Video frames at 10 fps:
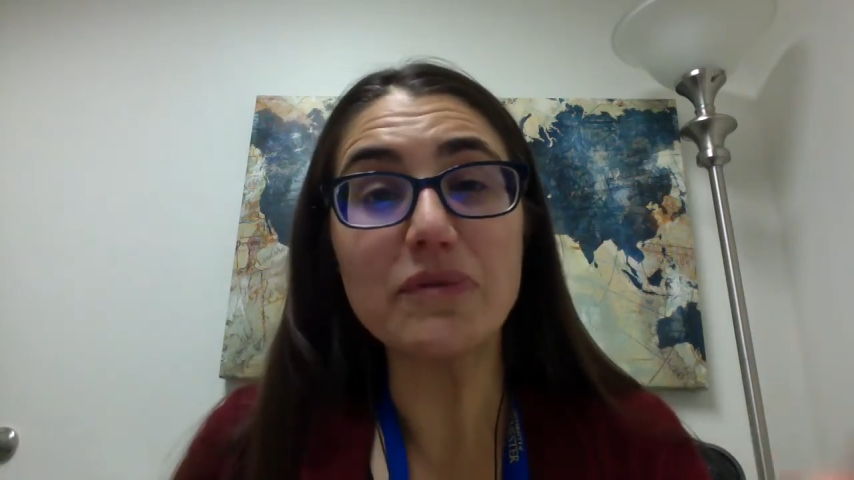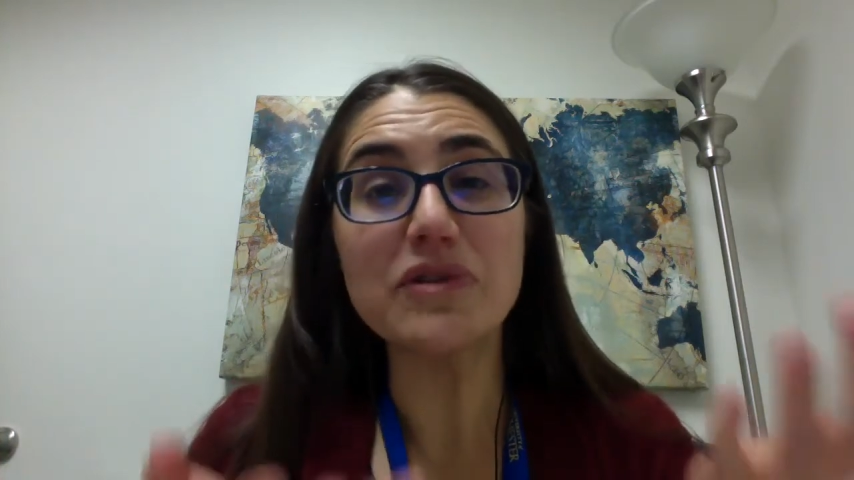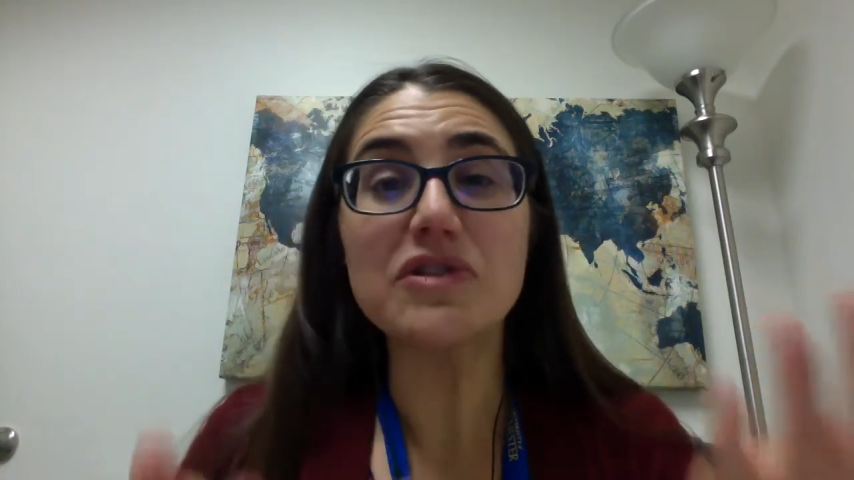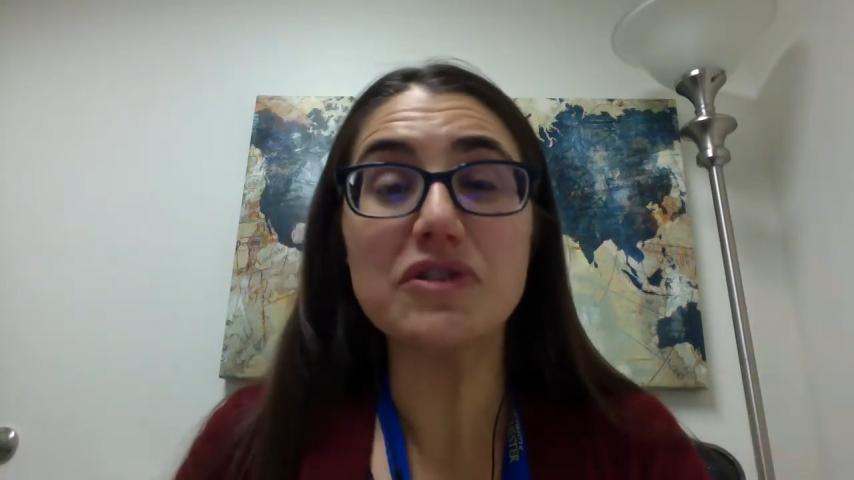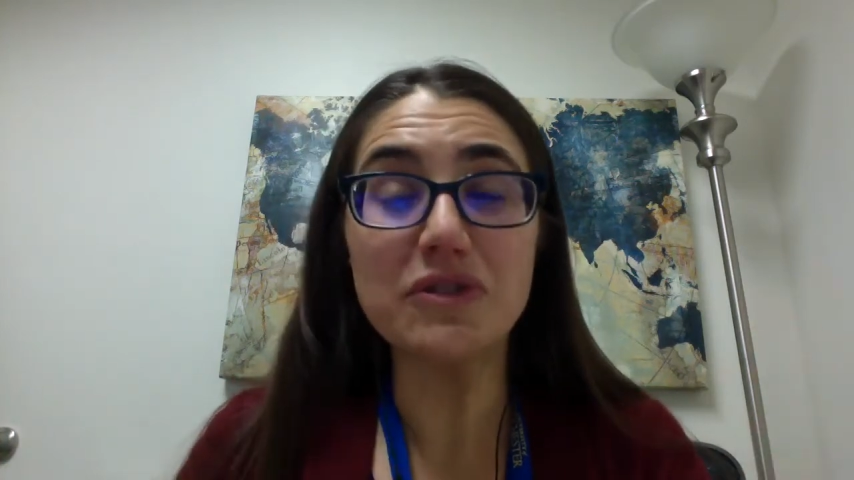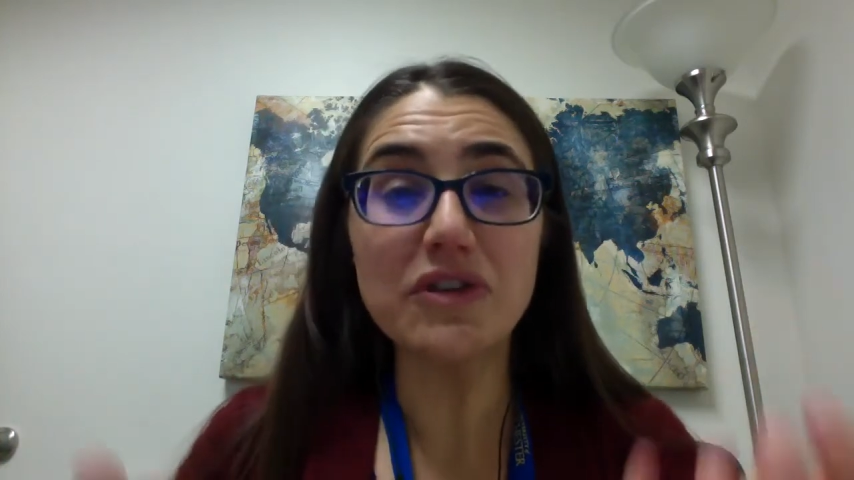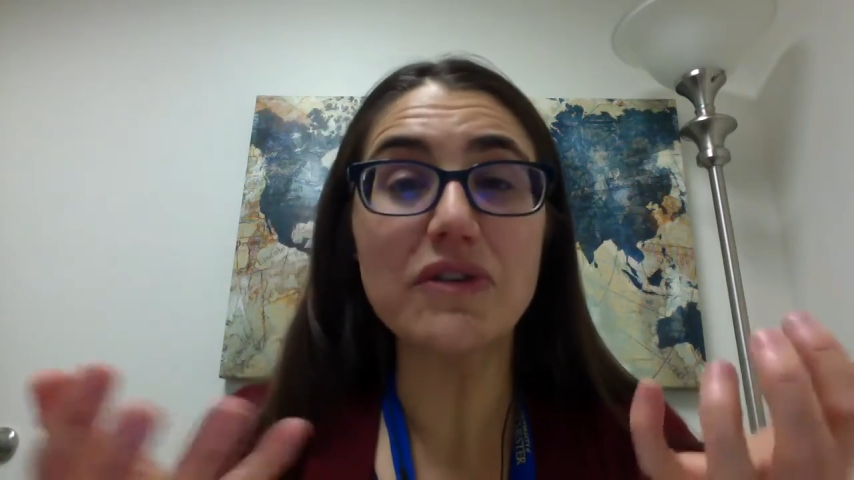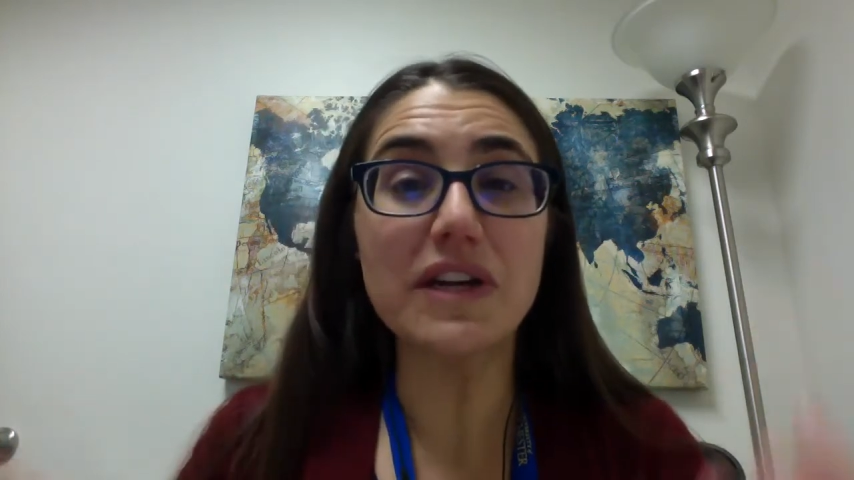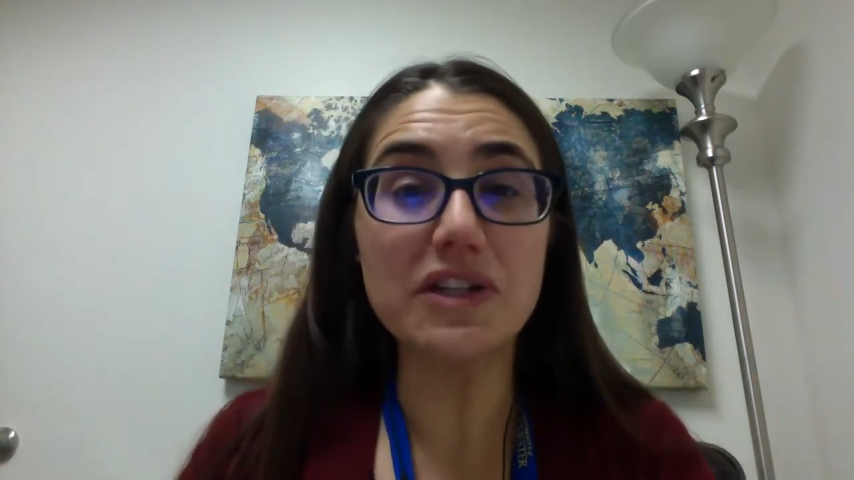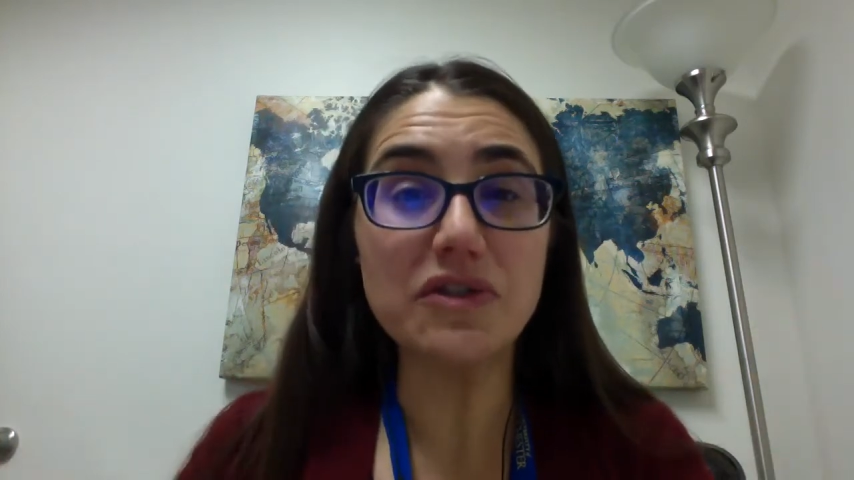Pursue
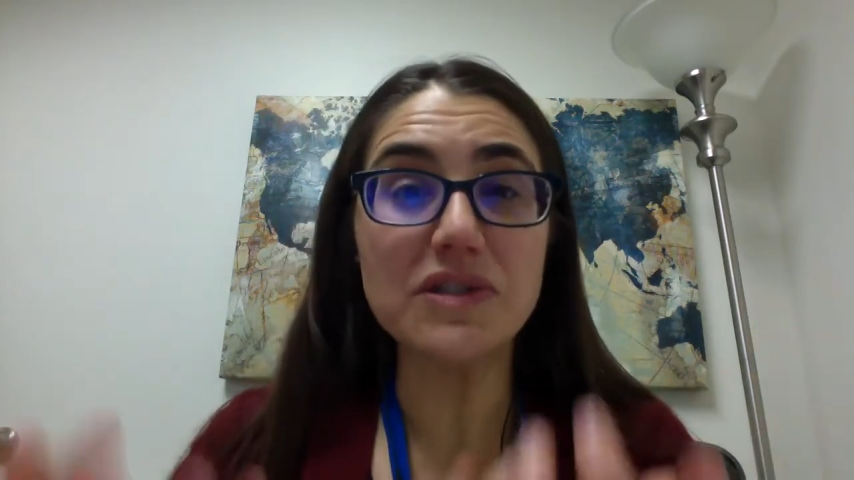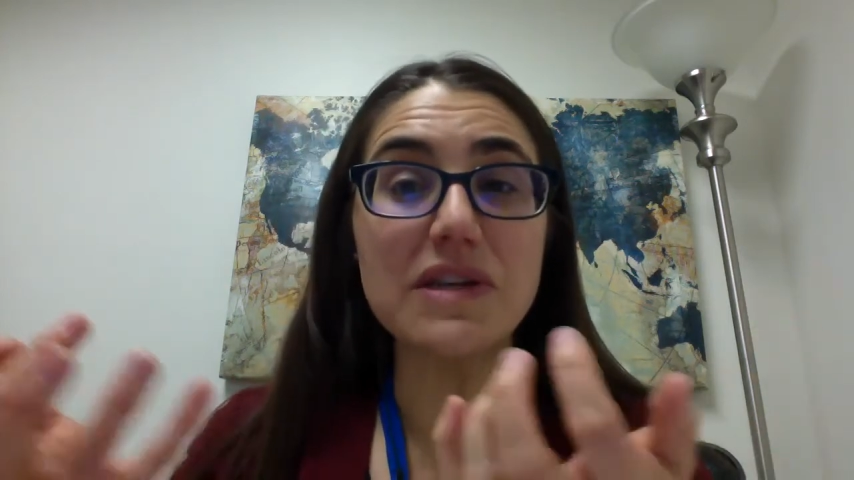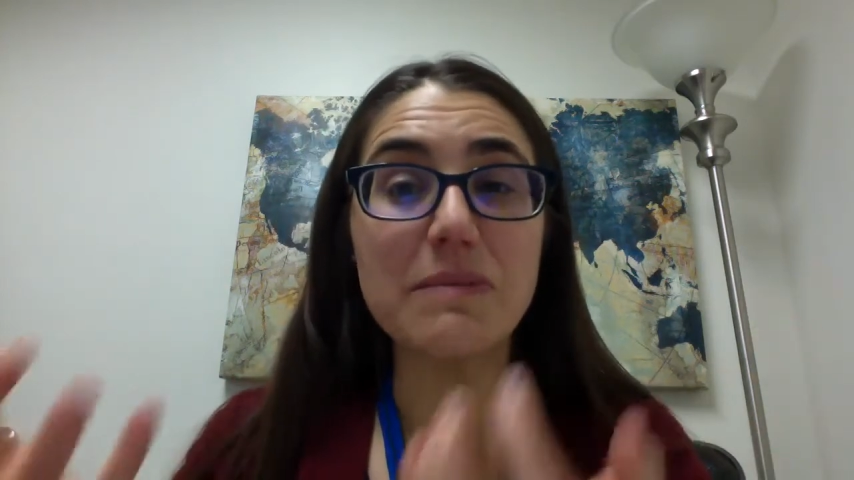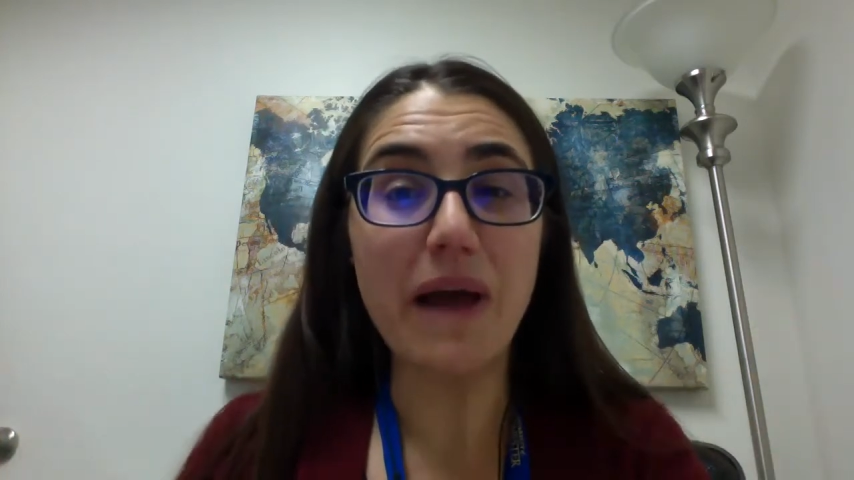your interests and